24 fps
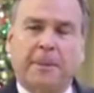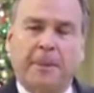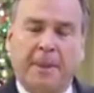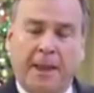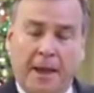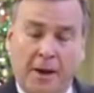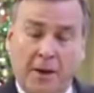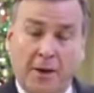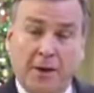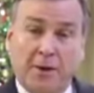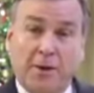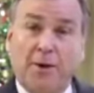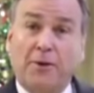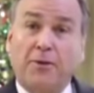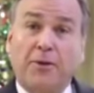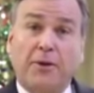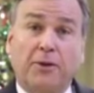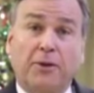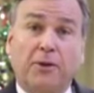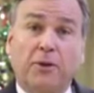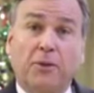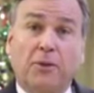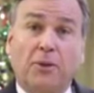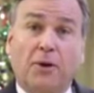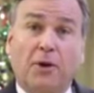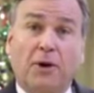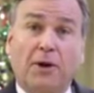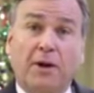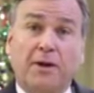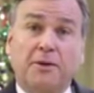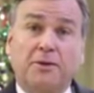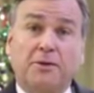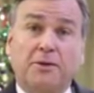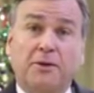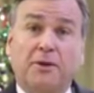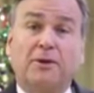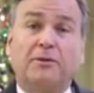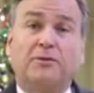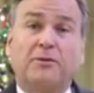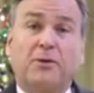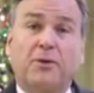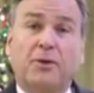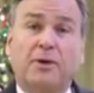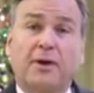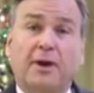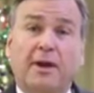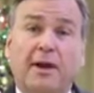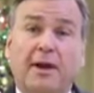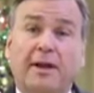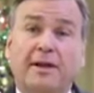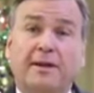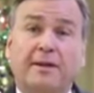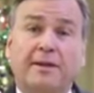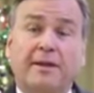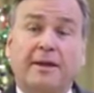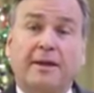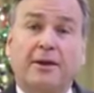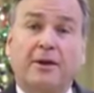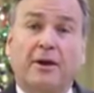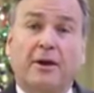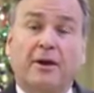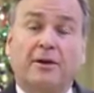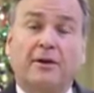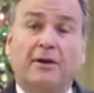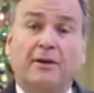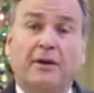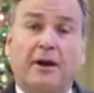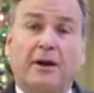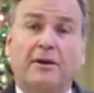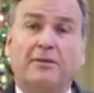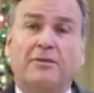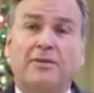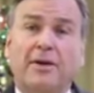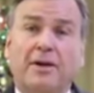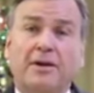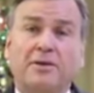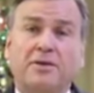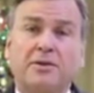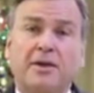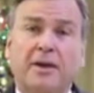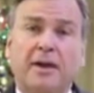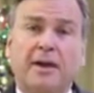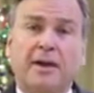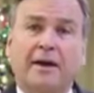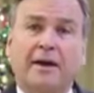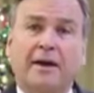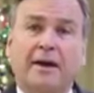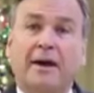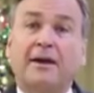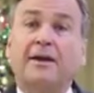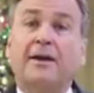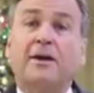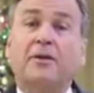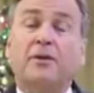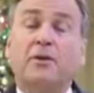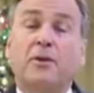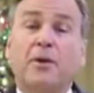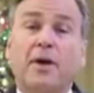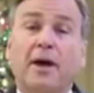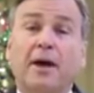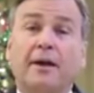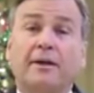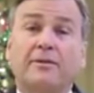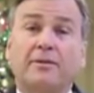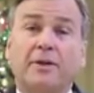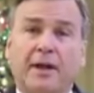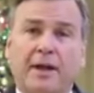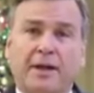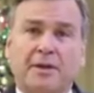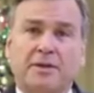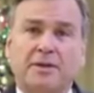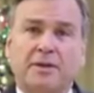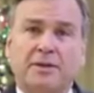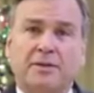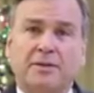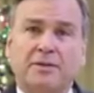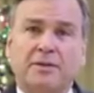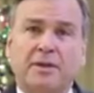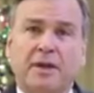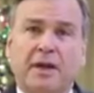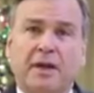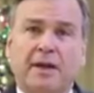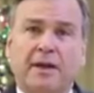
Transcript: Now I know that you all, as you look forward to 19, are facing another round of elections.